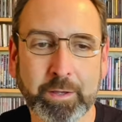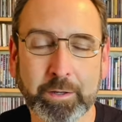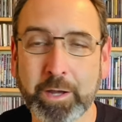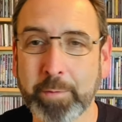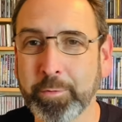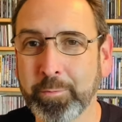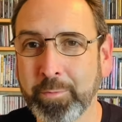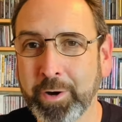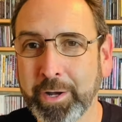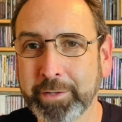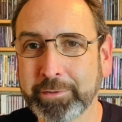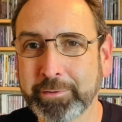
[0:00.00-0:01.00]
couple
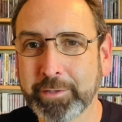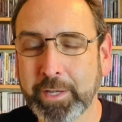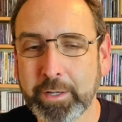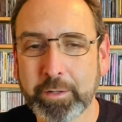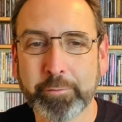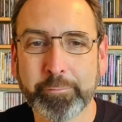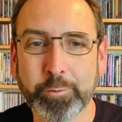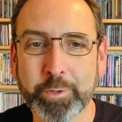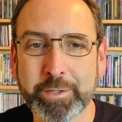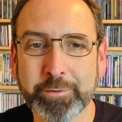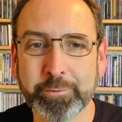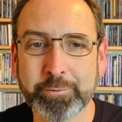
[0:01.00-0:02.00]
months,
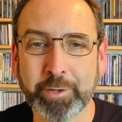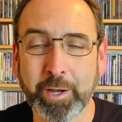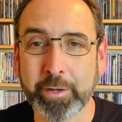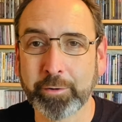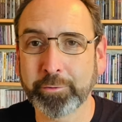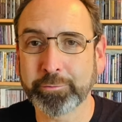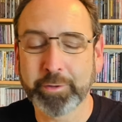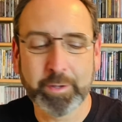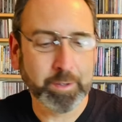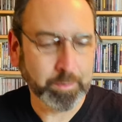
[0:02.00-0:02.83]
42 titles,